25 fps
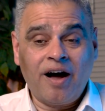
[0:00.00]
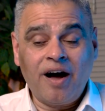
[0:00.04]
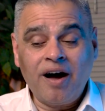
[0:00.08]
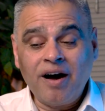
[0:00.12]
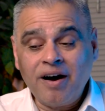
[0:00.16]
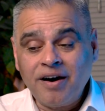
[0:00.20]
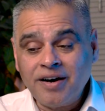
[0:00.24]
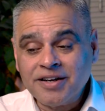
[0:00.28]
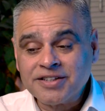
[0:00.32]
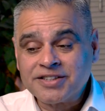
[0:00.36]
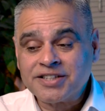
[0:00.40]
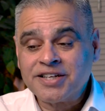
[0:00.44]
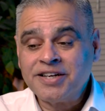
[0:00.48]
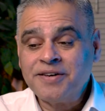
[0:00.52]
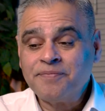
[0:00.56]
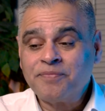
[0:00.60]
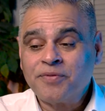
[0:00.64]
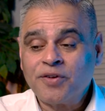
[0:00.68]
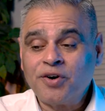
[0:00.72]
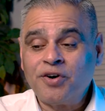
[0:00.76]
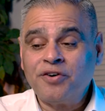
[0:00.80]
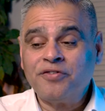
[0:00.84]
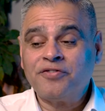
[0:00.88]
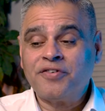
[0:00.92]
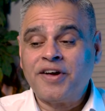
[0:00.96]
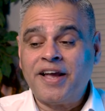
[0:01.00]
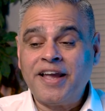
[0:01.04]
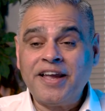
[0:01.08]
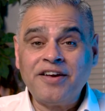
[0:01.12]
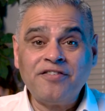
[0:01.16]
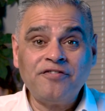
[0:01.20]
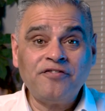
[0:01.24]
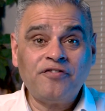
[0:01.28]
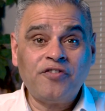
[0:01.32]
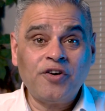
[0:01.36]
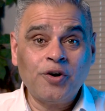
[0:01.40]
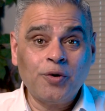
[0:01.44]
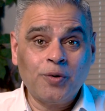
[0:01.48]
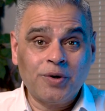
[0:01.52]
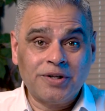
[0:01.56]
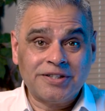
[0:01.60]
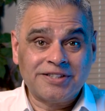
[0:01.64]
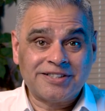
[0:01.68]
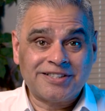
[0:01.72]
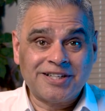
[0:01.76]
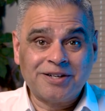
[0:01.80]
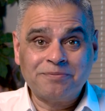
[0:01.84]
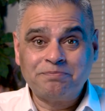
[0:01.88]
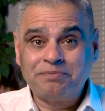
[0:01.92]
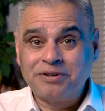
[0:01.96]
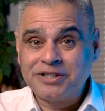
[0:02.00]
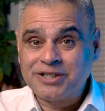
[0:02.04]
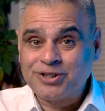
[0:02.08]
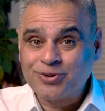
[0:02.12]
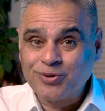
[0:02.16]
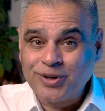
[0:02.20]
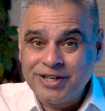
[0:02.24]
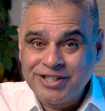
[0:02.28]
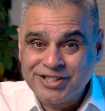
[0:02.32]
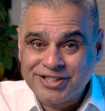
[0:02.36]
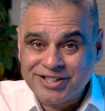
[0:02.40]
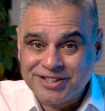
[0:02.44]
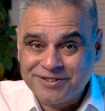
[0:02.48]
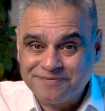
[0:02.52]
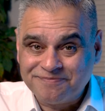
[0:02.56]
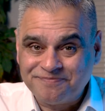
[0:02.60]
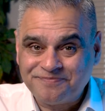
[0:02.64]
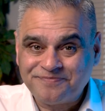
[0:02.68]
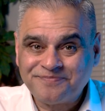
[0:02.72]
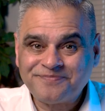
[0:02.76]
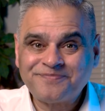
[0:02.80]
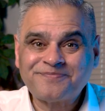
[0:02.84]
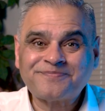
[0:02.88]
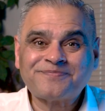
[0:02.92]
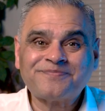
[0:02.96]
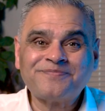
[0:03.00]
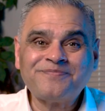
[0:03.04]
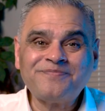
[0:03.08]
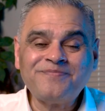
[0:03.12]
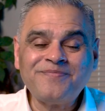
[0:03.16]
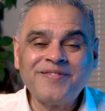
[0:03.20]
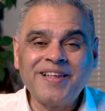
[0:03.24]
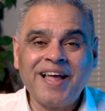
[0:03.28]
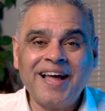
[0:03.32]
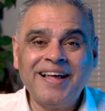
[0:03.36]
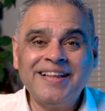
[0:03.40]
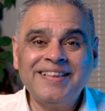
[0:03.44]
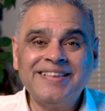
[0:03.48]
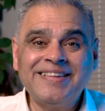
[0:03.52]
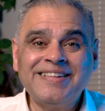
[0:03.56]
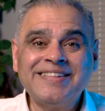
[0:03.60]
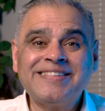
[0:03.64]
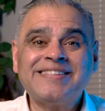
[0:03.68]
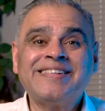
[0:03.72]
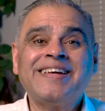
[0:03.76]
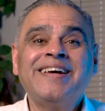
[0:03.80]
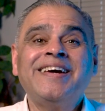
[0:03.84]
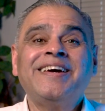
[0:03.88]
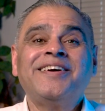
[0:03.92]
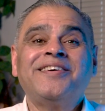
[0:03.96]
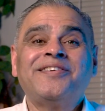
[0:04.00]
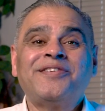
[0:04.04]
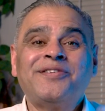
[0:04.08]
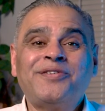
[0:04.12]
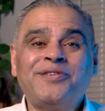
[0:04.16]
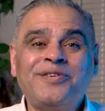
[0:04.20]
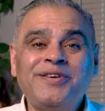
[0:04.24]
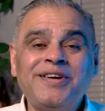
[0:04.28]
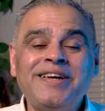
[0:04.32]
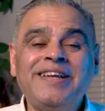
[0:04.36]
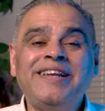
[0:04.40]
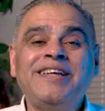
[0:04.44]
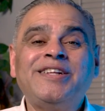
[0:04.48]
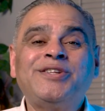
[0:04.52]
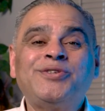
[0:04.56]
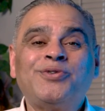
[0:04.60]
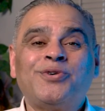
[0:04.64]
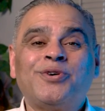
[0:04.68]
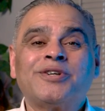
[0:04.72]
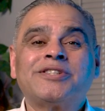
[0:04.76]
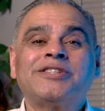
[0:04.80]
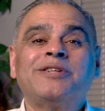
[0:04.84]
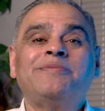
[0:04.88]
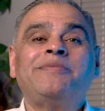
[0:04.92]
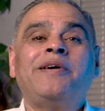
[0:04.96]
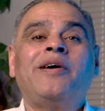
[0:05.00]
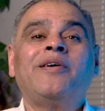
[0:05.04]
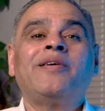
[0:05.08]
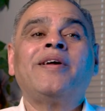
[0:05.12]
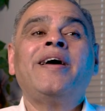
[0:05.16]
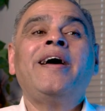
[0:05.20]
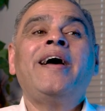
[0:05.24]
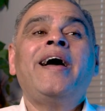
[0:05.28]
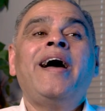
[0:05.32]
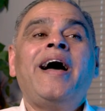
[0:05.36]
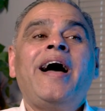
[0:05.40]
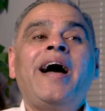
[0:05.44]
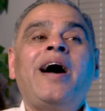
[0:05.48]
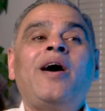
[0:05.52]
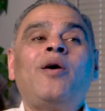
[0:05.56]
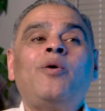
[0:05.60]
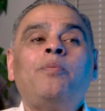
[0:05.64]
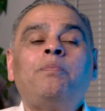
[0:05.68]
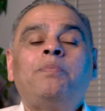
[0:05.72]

art of influence and persuasion. And this really talks about how